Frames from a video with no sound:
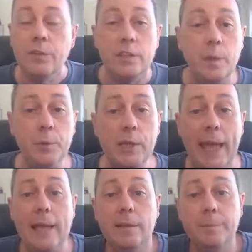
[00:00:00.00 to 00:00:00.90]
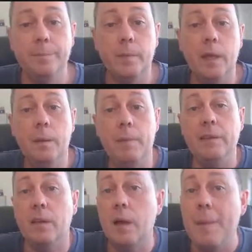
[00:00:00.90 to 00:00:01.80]
So the wget
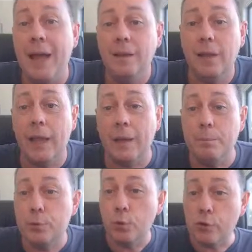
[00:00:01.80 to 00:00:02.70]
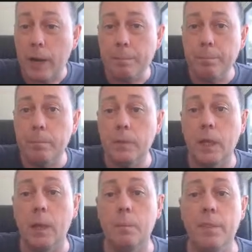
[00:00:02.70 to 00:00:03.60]
is a command line program
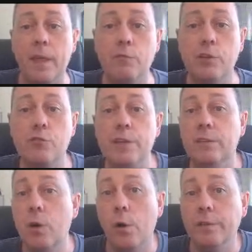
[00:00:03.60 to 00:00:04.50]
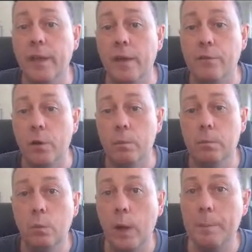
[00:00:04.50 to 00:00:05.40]
that retrieves content
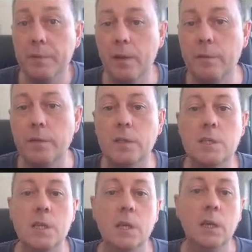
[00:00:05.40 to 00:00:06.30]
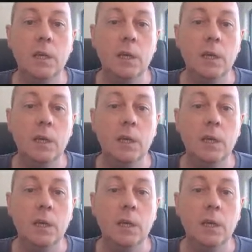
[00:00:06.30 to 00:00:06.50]
from web servers.